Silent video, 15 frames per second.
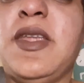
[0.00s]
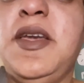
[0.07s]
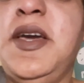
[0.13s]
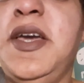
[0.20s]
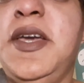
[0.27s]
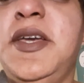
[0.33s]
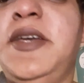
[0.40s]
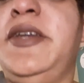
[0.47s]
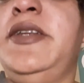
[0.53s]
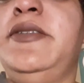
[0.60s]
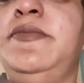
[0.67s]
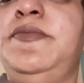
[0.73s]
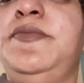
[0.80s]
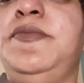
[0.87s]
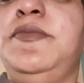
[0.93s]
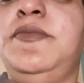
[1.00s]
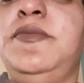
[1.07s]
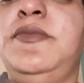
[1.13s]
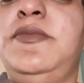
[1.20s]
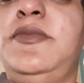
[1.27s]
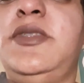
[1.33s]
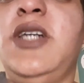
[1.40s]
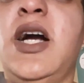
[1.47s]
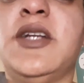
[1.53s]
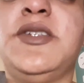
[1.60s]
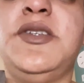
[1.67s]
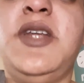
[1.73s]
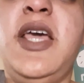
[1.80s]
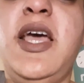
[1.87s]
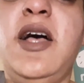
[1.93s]
And
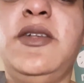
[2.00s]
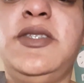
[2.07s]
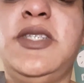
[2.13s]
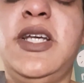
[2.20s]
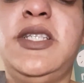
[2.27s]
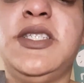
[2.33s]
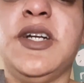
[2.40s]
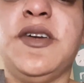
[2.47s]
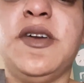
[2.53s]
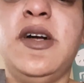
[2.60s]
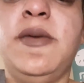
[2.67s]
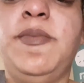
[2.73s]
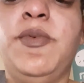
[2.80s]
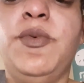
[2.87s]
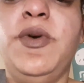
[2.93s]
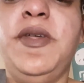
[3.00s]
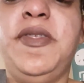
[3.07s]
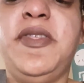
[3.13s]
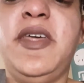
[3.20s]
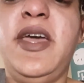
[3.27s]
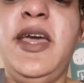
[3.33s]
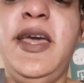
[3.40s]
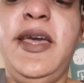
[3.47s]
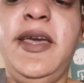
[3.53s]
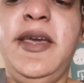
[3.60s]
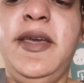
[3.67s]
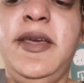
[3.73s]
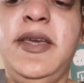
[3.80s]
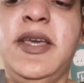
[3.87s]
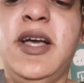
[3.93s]
Dr. Now sets her up with
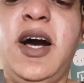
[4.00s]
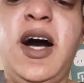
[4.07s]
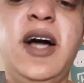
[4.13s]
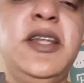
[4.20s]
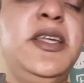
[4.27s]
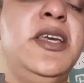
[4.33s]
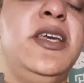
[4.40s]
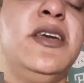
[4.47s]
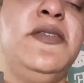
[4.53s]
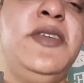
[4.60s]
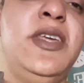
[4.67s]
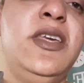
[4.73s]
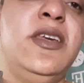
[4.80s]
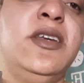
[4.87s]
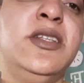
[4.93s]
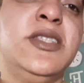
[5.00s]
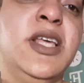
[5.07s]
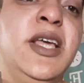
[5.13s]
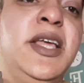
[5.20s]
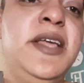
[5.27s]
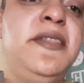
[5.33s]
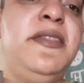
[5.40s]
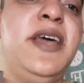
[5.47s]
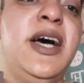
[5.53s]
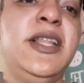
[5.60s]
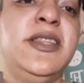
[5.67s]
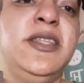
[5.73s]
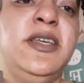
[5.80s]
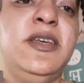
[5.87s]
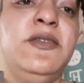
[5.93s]
a colleague of his
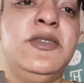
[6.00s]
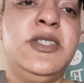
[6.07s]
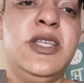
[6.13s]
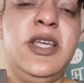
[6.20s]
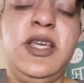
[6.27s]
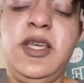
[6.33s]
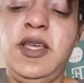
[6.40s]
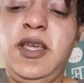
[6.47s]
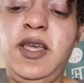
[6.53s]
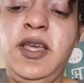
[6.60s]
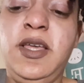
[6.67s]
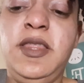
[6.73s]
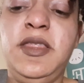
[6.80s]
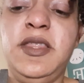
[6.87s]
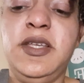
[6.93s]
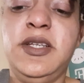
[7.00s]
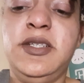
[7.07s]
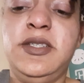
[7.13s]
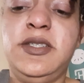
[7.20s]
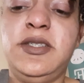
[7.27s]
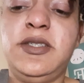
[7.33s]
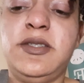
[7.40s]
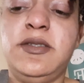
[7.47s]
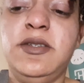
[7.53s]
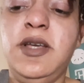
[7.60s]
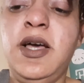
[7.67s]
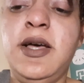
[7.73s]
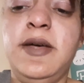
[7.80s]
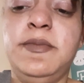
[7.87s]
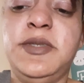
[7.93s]
that lives in the
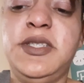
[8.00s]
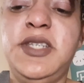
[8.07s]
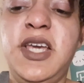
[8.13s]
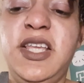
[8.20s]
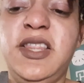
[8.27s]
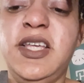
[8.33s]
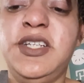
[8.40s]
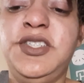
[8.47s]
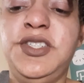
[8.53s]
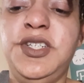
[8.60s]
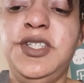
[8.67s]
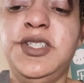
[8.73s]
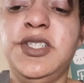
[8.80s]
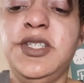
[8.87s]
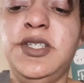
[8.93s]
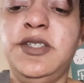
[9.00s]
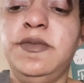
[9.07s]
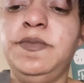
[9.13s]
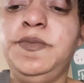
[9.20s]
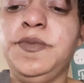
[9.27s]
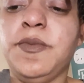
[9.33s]
state that she's in.